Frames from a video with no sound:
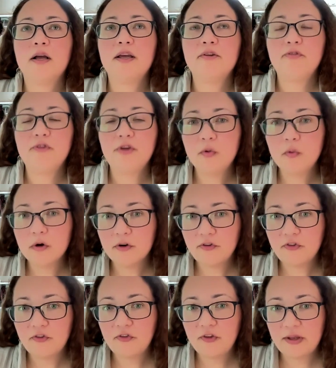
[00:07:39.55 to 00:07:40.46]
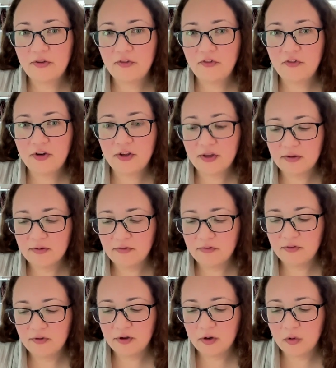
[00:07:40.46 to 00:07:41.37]
If you are sensitive
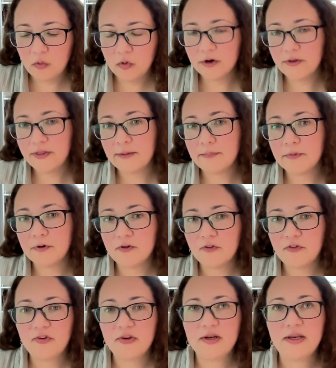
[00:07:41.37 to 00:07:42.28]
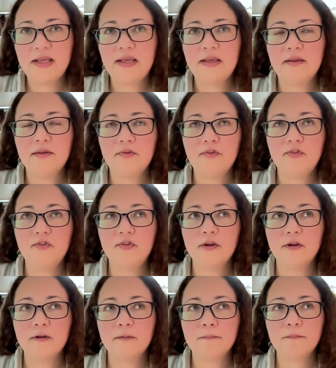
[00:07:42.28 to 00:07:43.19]
or that person
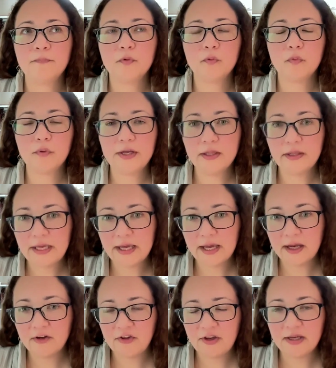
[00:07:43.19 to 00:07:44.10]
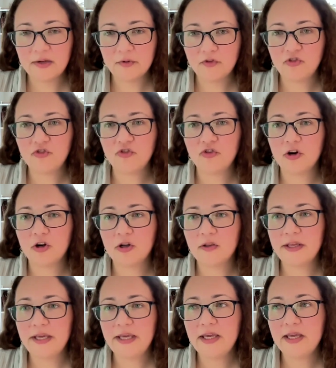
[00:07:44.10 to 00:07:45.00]
is really acting out
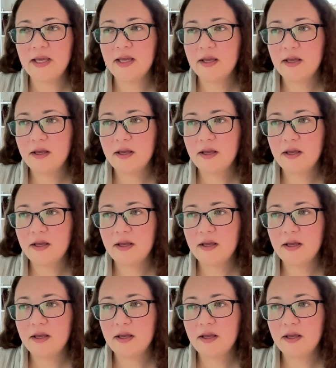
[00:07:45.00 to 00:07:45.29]
strongly,